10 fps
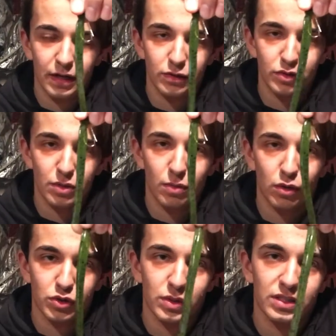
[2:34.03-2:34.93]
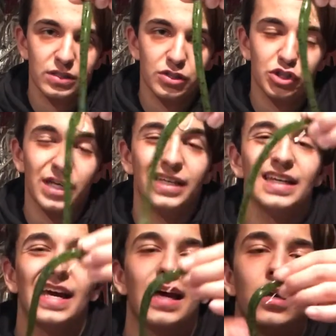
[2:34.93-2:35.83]
I use the most. So this is a
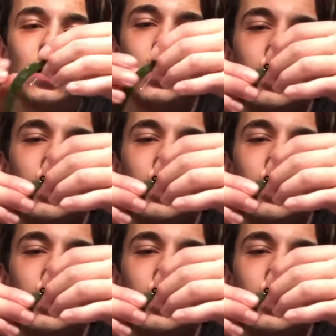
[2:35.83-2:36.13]
shaky head.